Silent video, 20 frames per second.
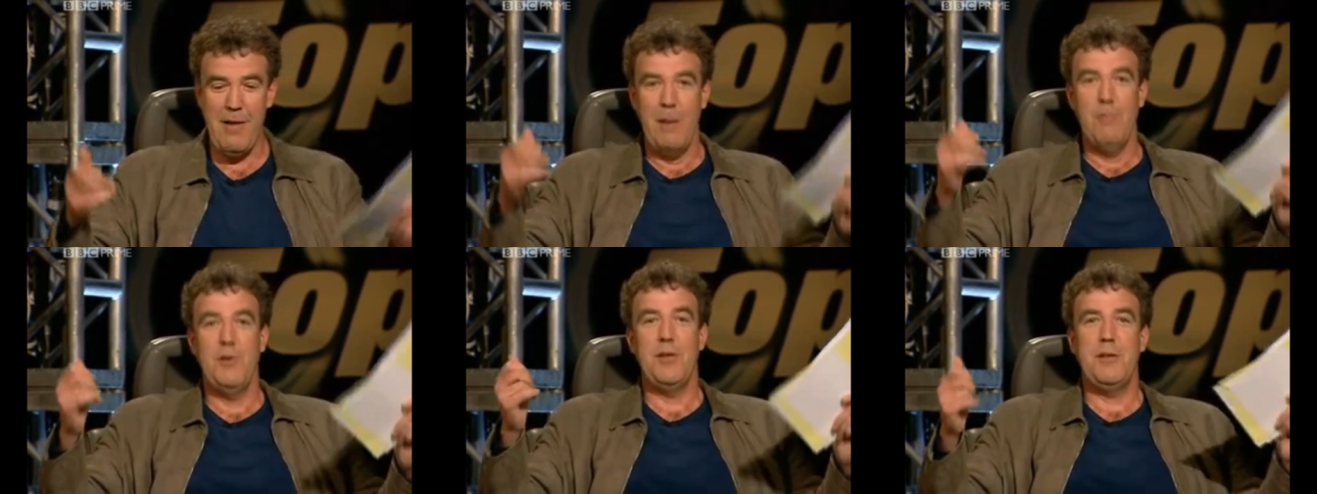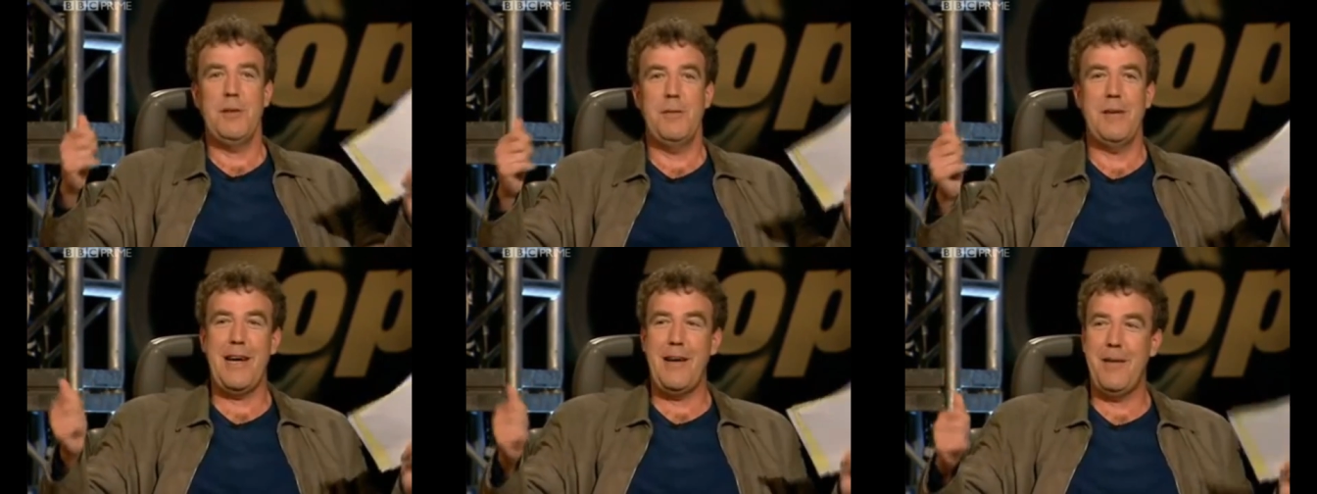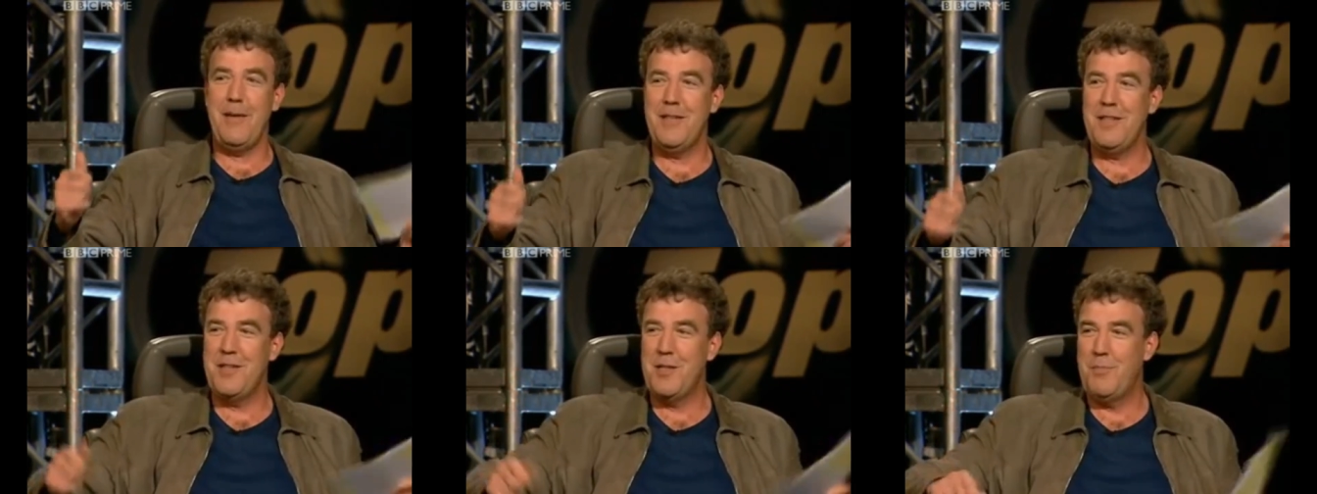I'm going
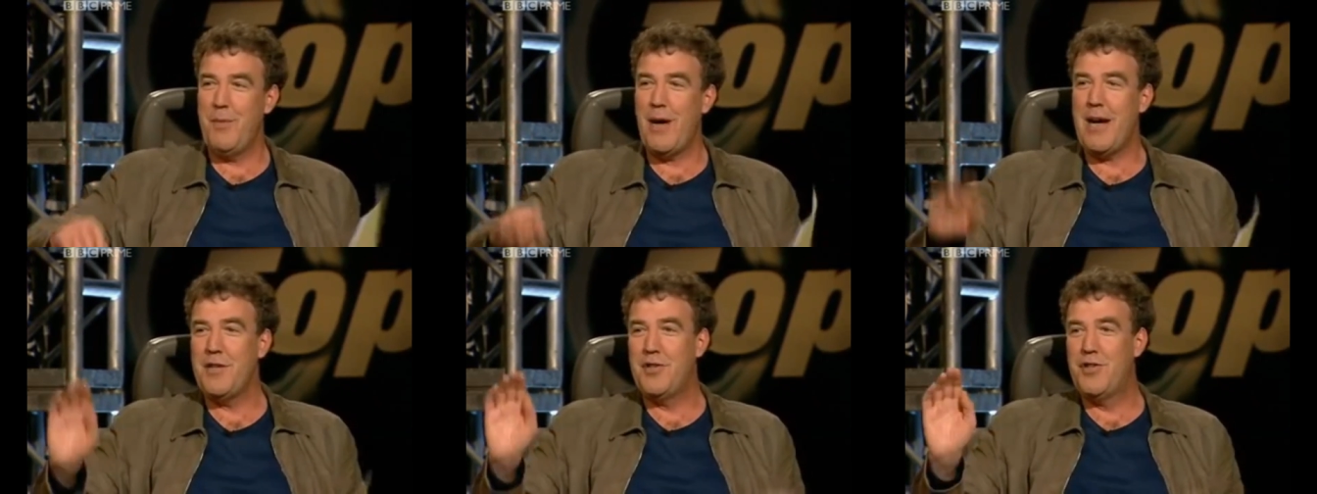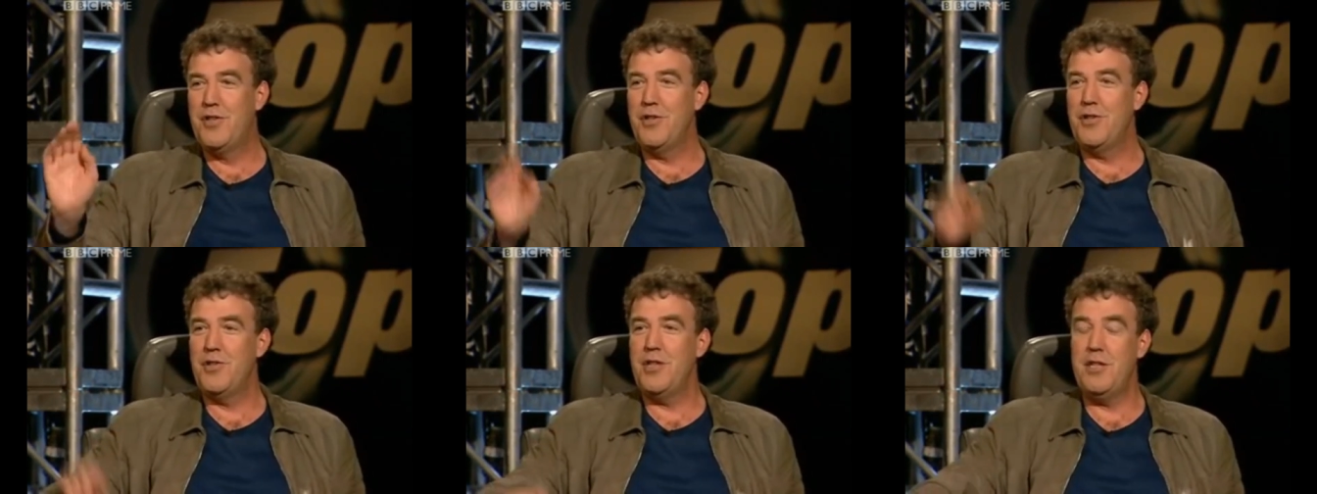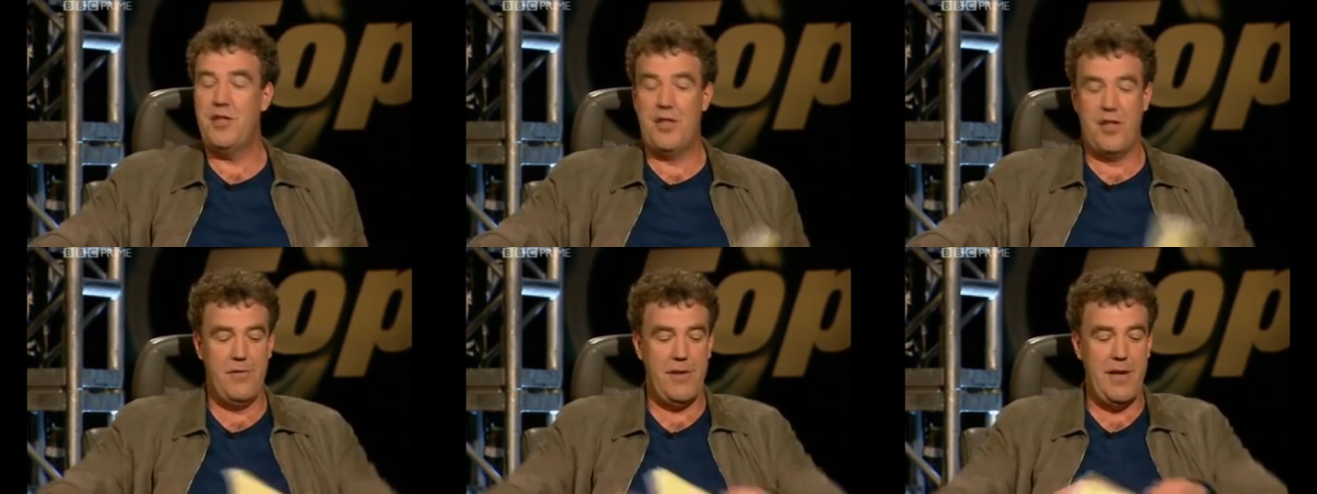to go into space.
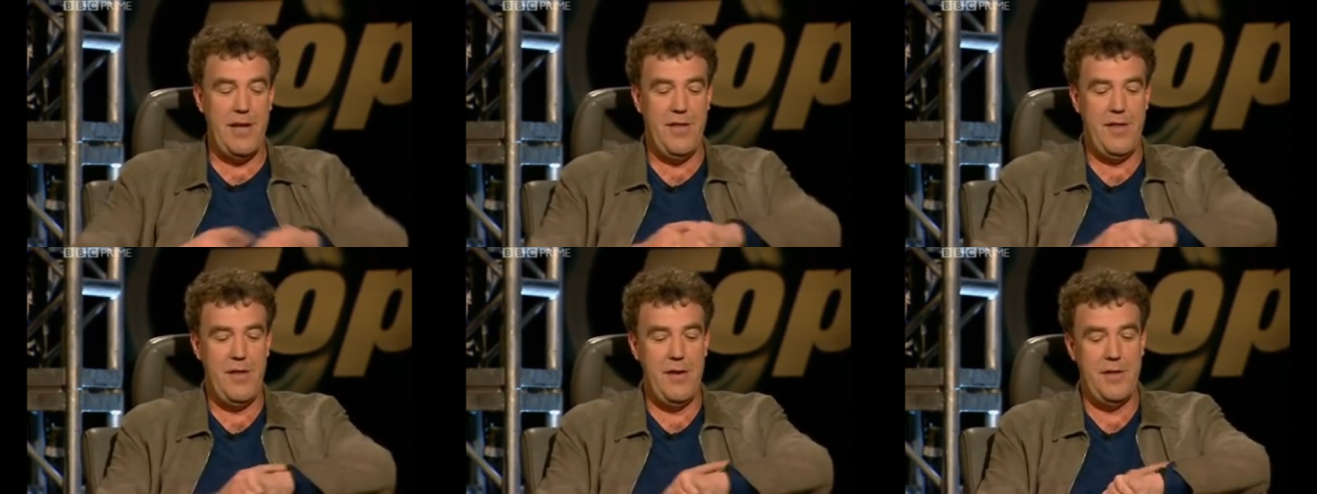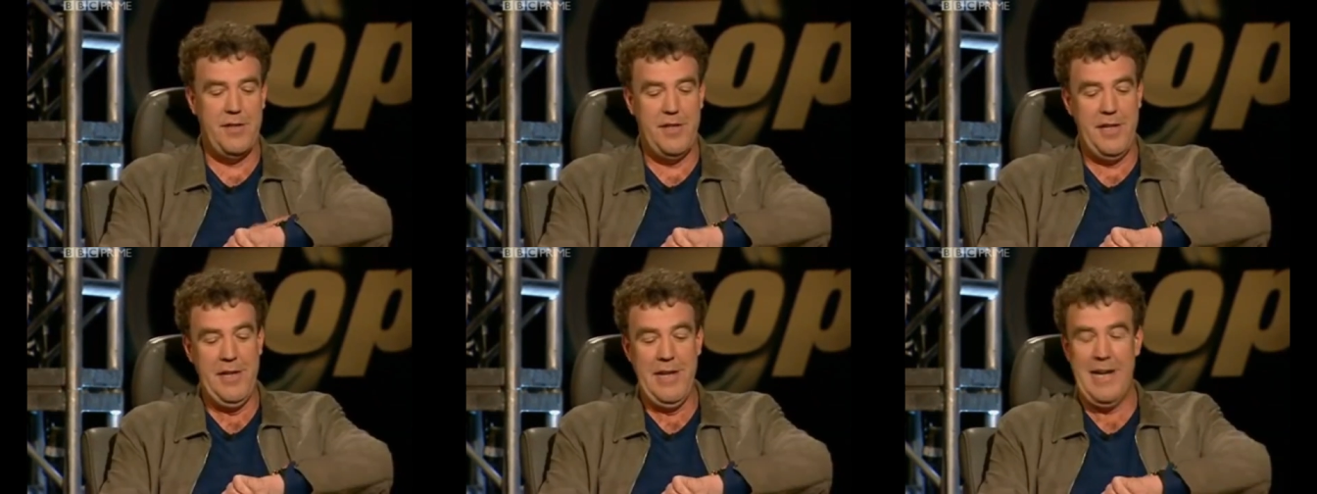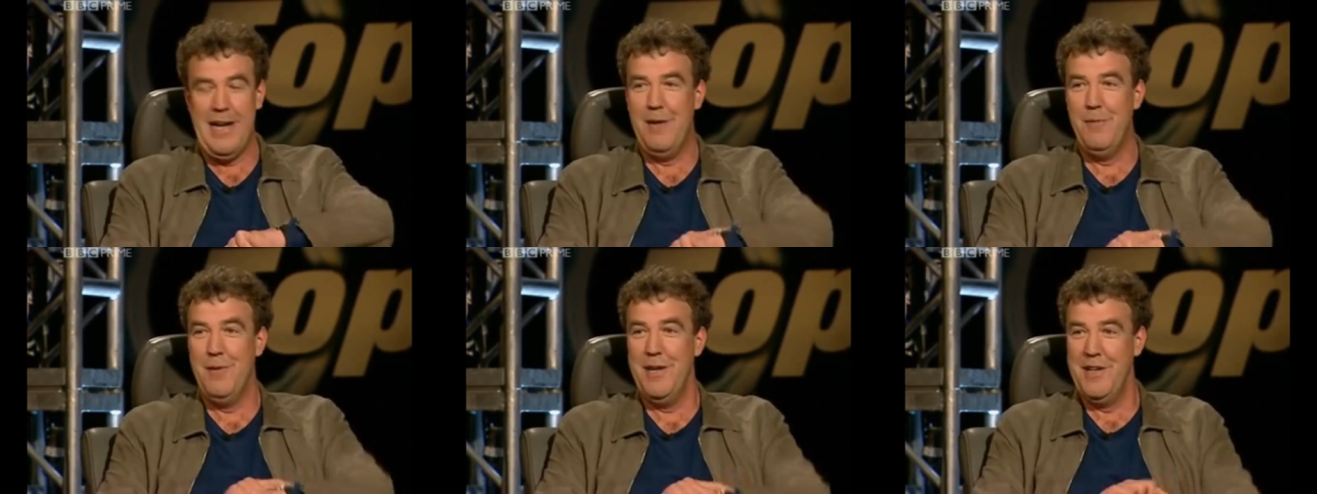It's
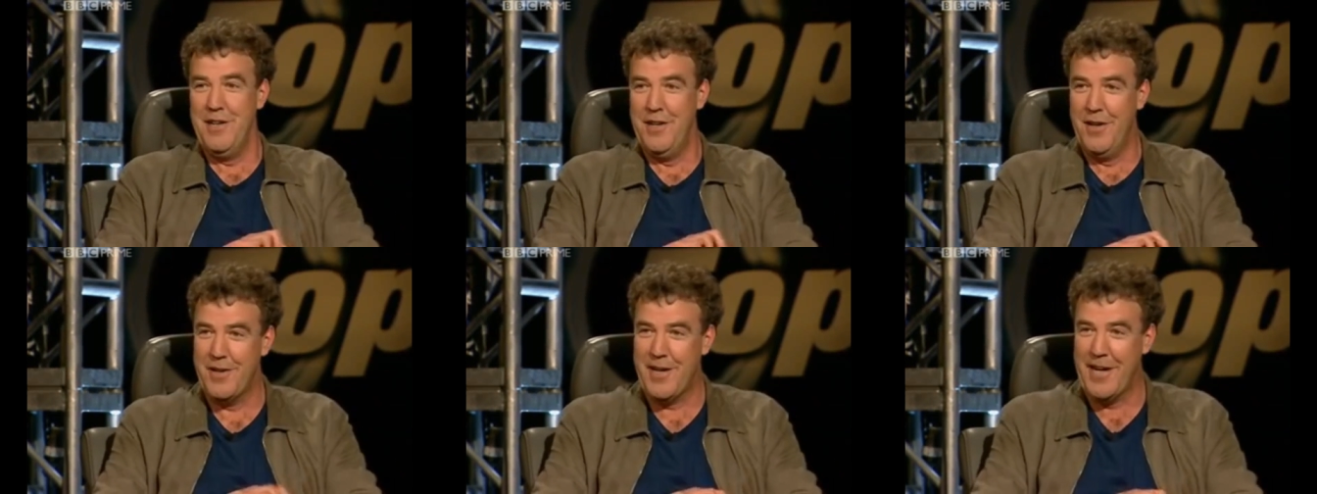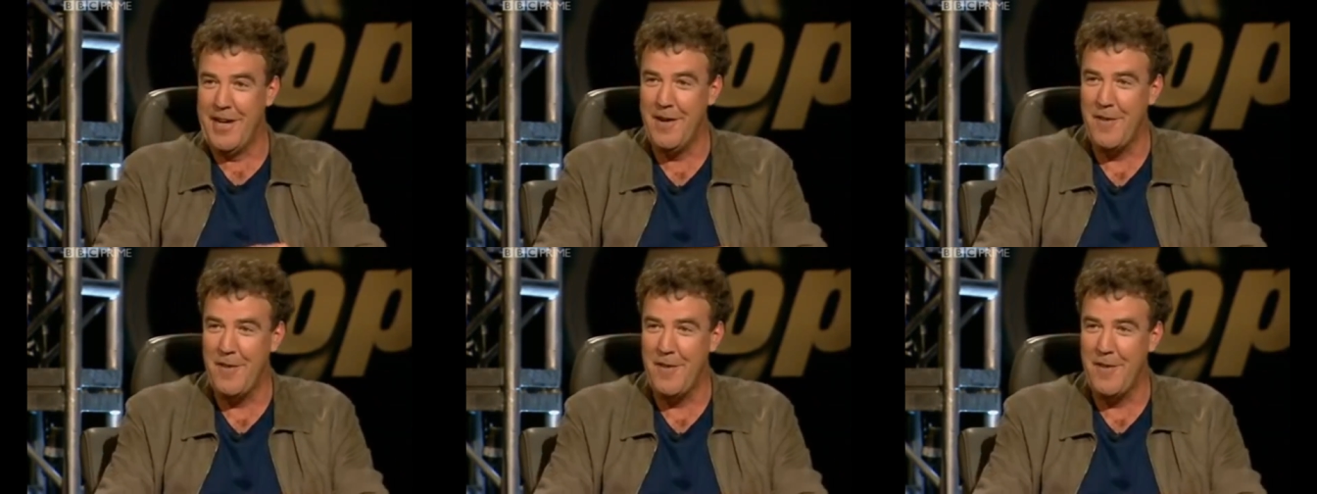3:30 now. We're knocking